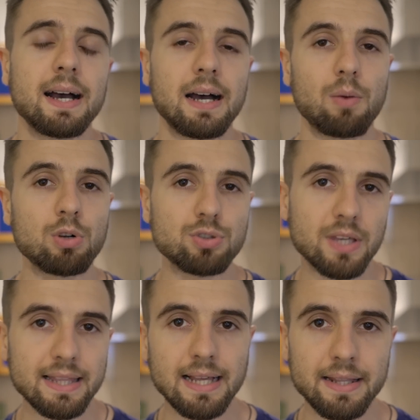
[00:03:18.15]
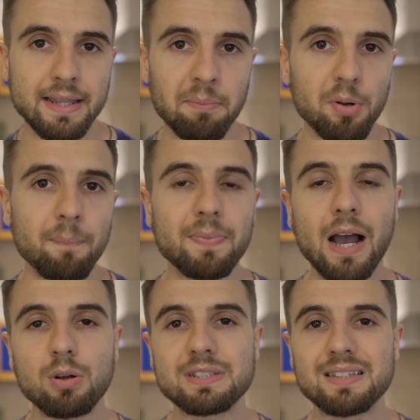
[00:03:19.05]
Uh, once you get that number,
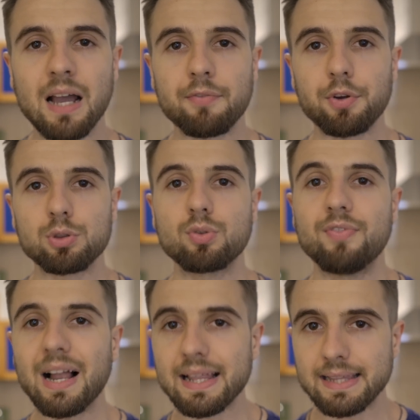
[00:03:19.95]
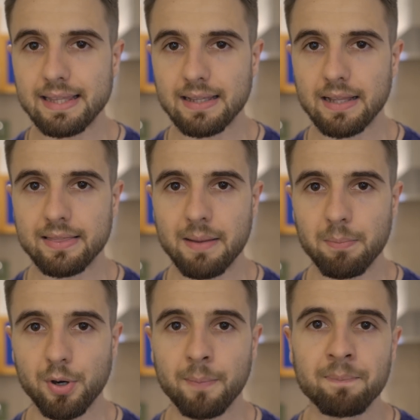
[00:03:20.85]
now it's time for you to validate that
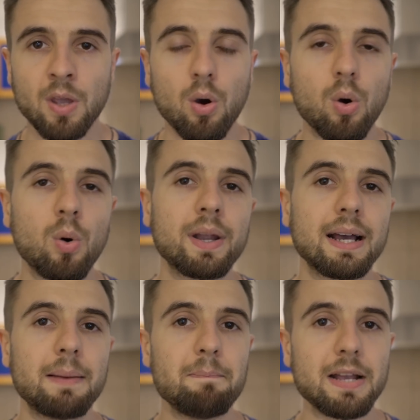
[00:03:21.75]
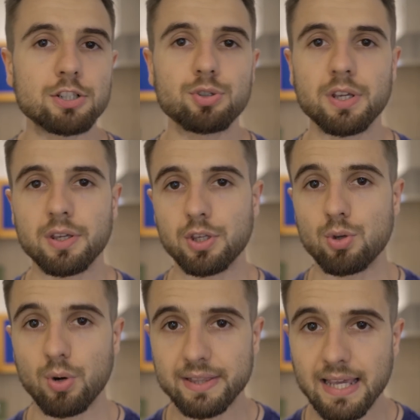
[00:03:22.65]
number on uh, measuring
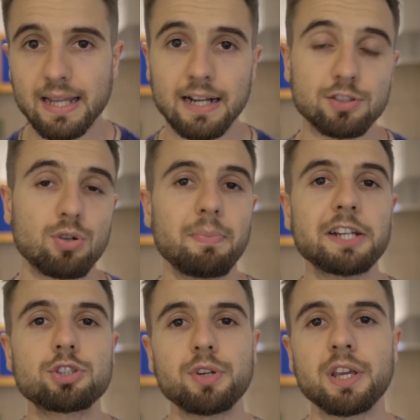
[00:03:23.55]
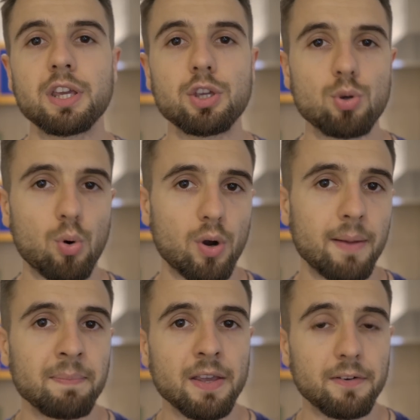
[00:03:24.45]
your data. So measuring
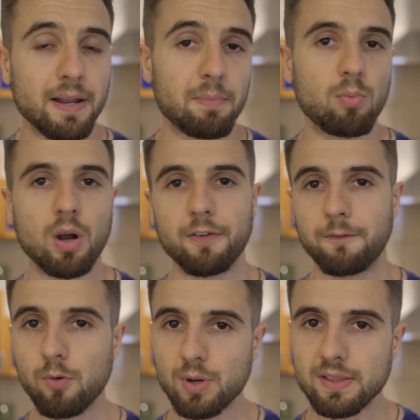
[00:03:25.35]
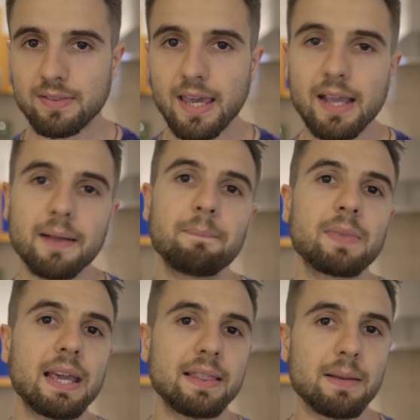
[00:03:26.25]
your number one food intake
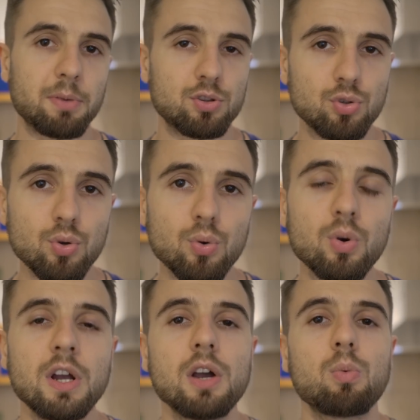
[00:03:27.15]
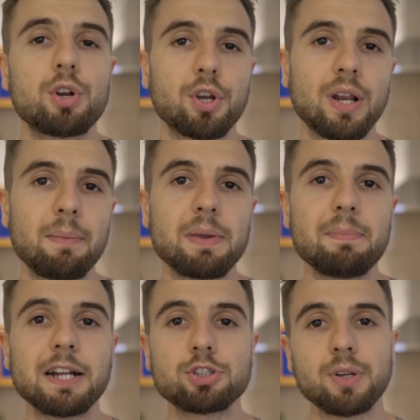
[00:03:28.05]
and number two, what you're gonna be
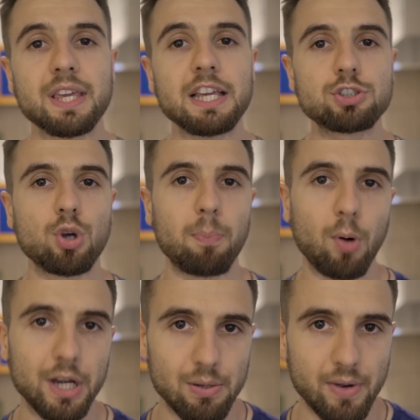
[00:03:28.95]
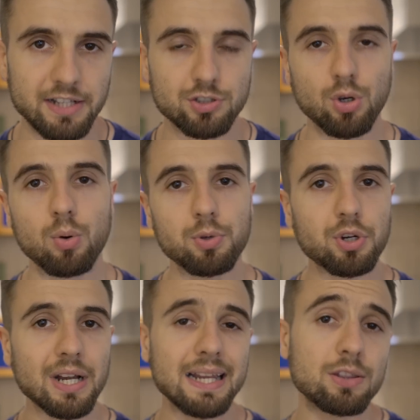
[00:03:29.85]
measuring is your body weight. So
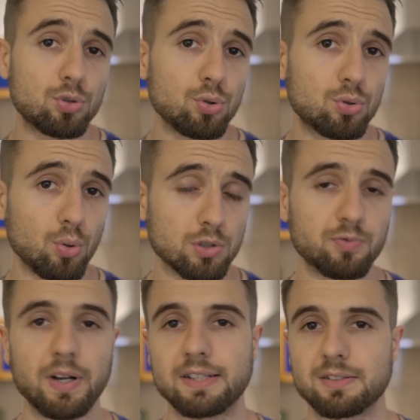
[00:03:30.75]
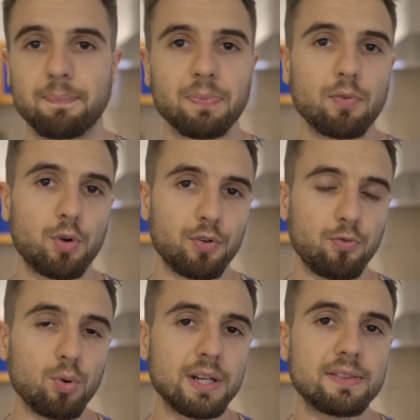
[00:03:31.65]
you're gonna need two tools for this. For the
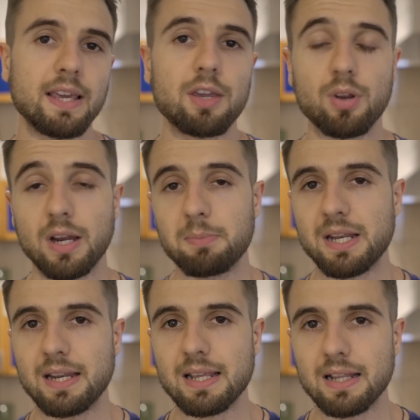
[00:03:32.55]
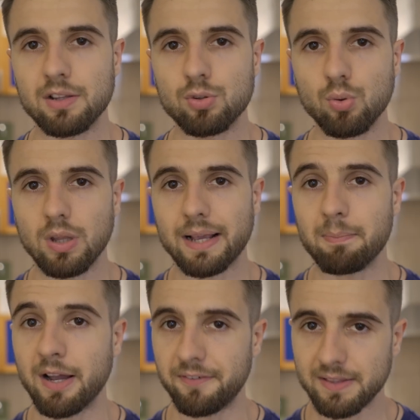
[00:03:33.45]
food intake, you're gonna be needing a tool like
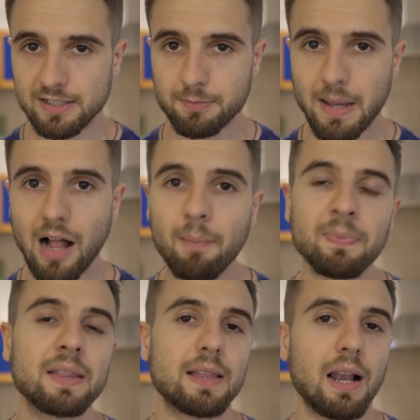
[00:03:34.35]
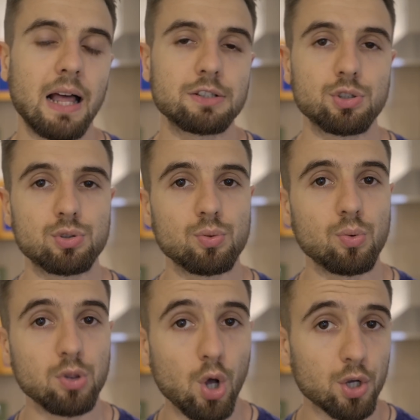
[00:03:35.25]
MyFitnessPal that allows you
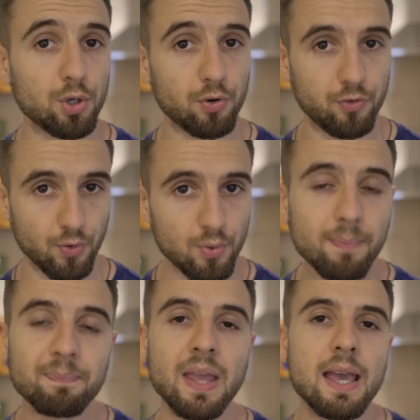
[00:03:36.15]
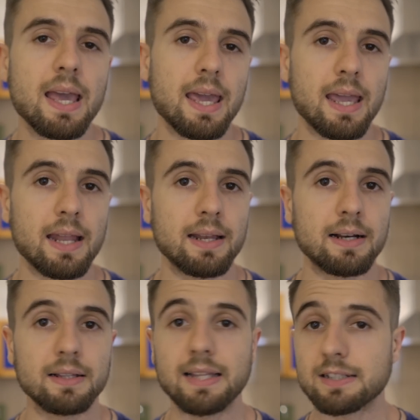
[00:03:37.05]
to log your food. And
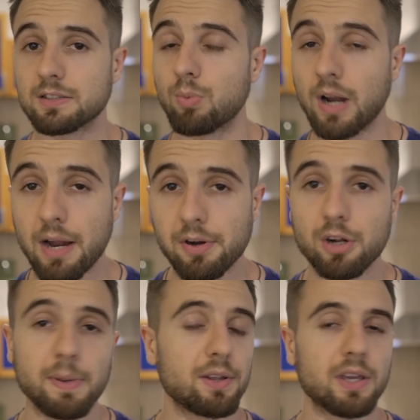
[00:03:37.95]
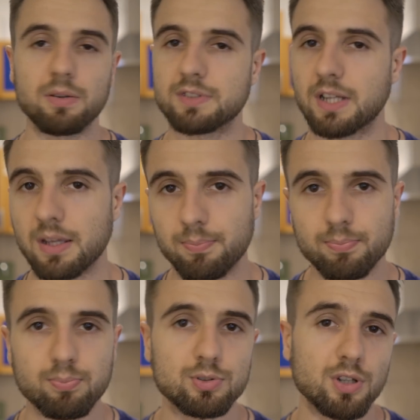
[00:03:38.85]
uh, that's the one I recommend. You can use any
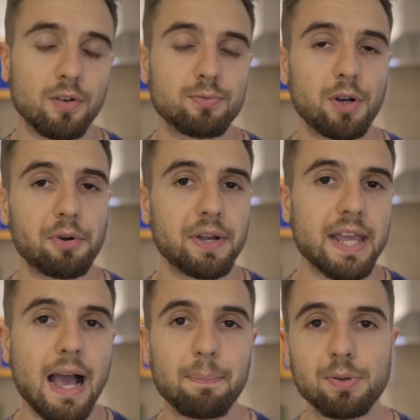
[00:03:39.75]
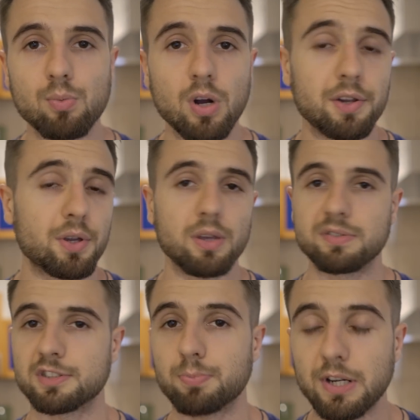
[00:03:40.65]
software or any app you want. You can
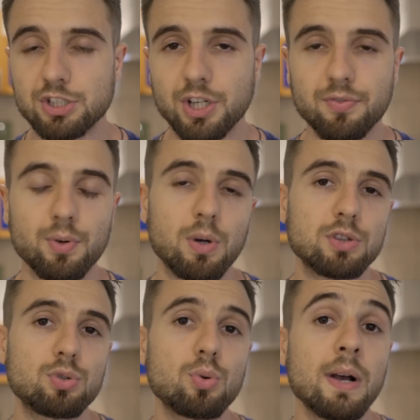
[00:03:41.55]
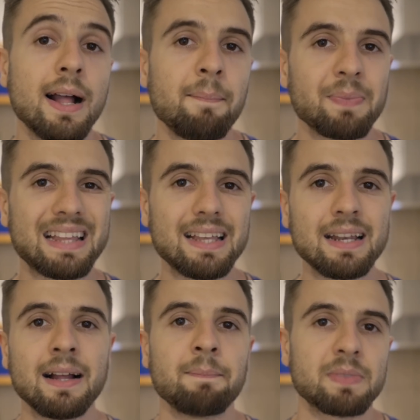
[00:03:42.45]
use a spreadsheet if you want to. And
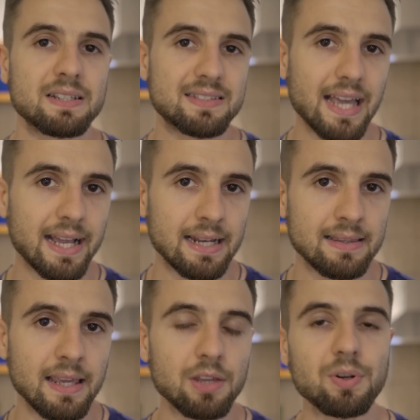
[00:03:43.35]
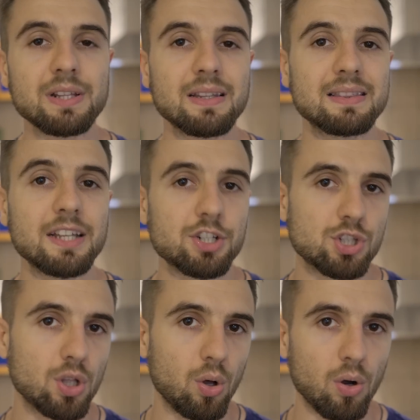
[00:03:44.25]
then the second thing you need the
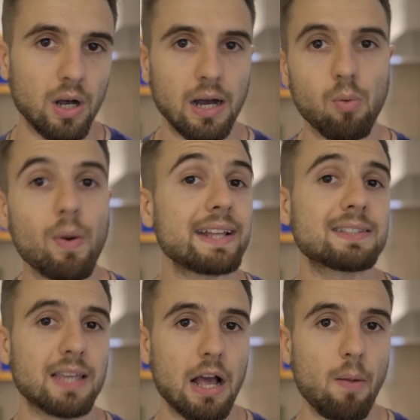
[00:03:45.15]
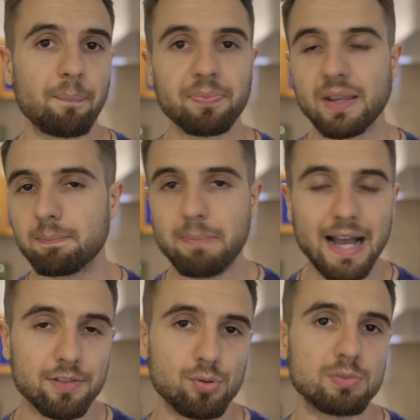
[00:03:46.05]
digital uh, weight scale
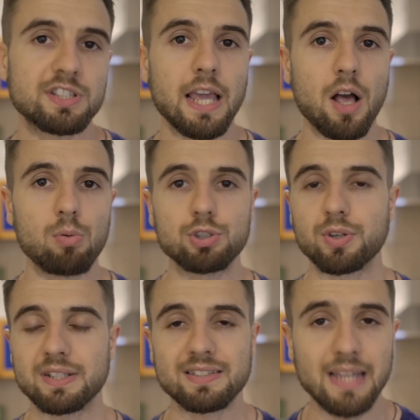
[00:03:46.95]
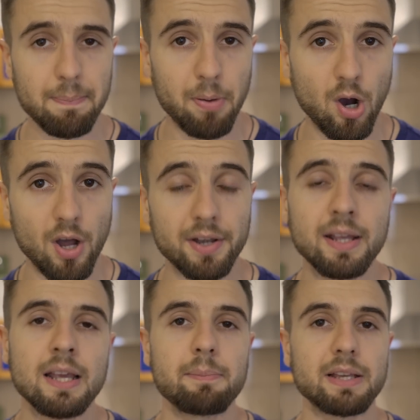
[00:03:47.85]
bathroom scale, which you can step on
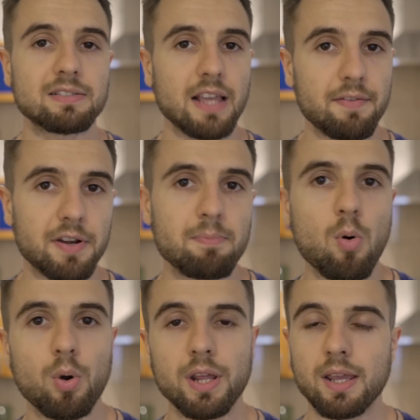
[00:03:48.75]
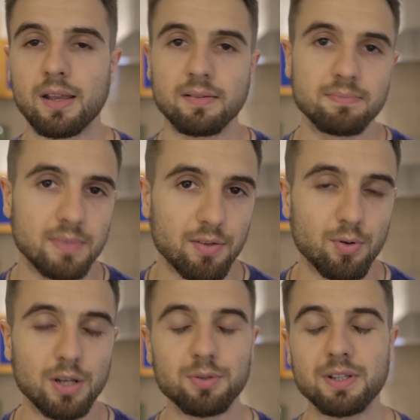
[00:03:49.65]
basically every morning. If
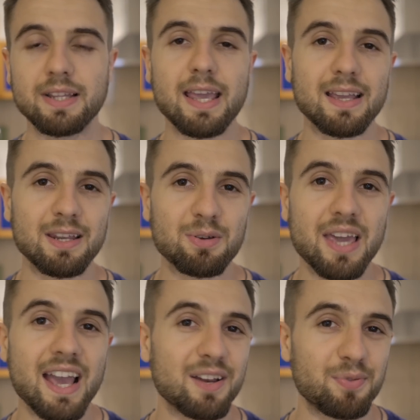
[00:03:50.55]
you want to do it naked, you can.